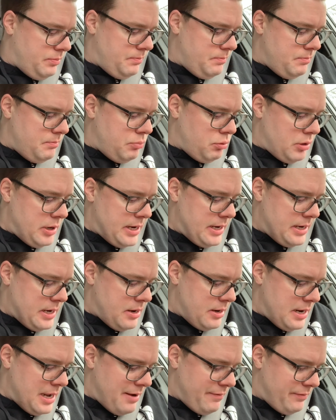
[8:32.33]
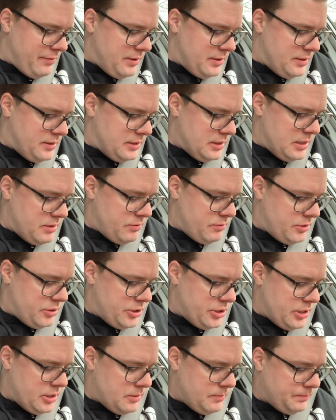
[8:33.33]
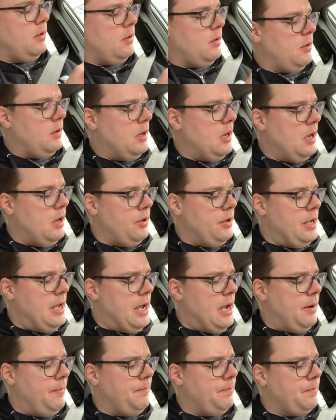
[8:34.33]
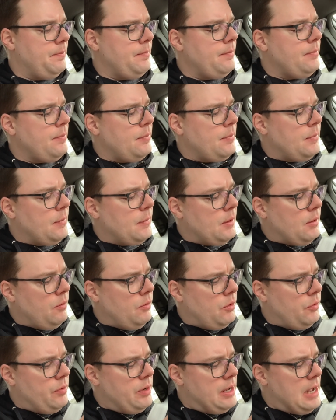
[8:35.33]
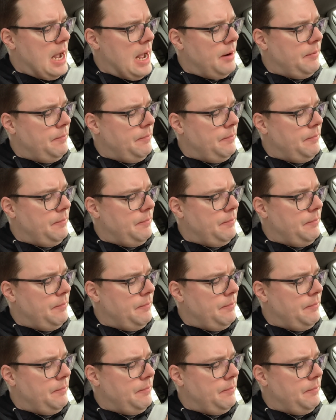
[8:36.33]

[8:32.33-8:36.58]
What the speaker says: Break out half of the sandwich here. Hell yeah. What do we got?